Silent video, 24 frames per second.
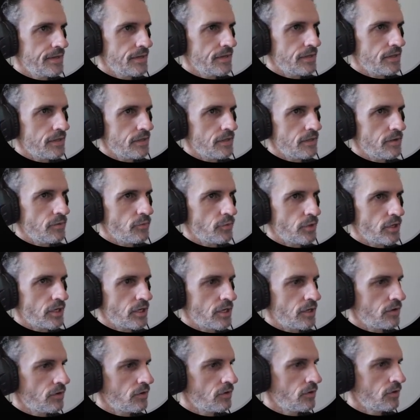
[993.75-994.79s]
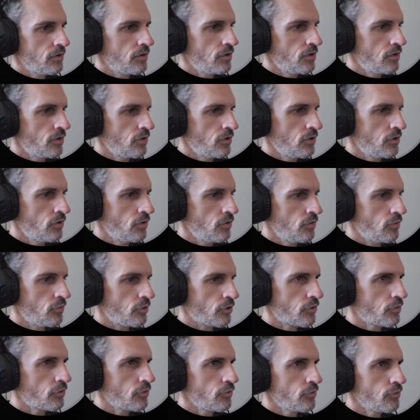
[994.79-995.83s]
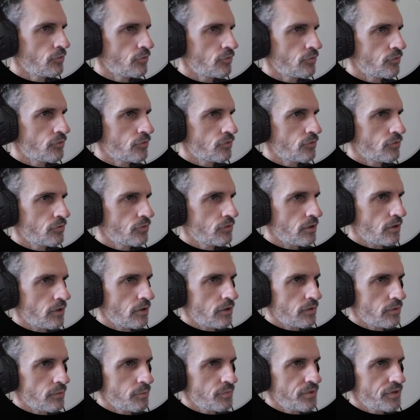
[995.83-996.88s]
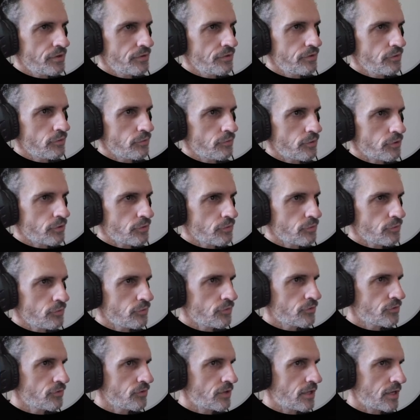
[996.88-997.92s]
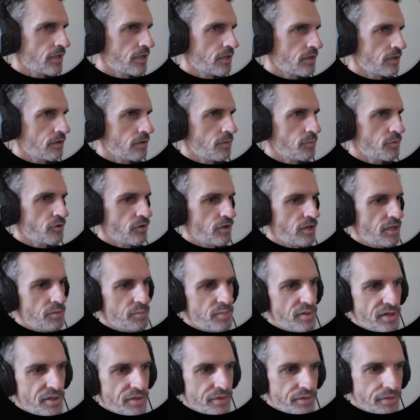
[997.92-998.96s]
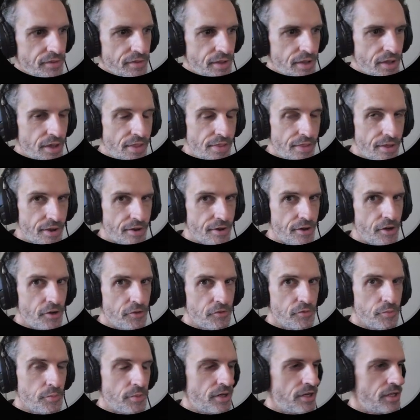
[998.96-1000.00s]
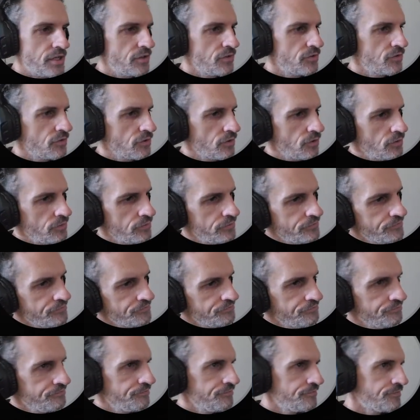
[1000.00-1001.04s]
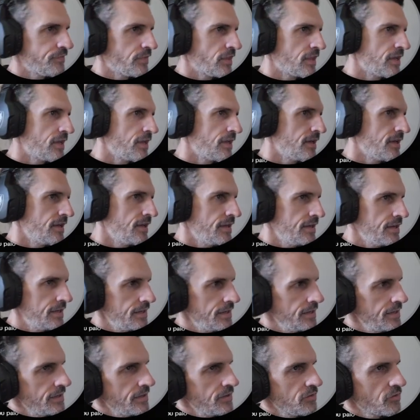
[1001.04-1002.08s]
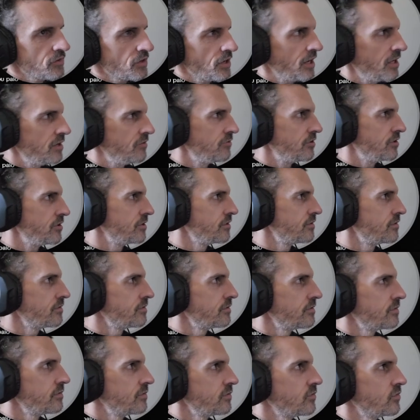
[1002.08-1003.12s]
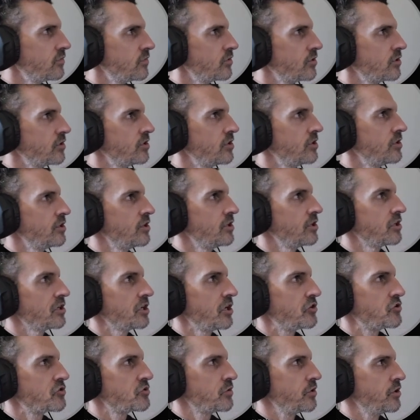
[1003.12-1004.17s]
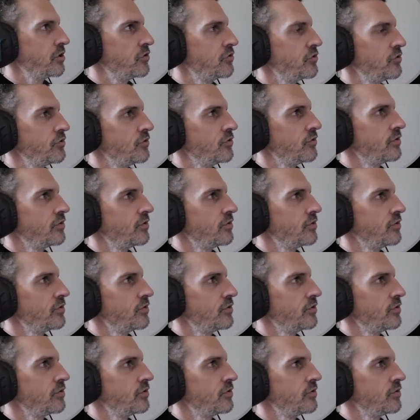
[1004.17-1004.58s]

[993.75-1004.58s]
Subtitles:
And then we got recruits, or Imperial recruits that can upgrade, but that costs money, so it's kind of a catch-22.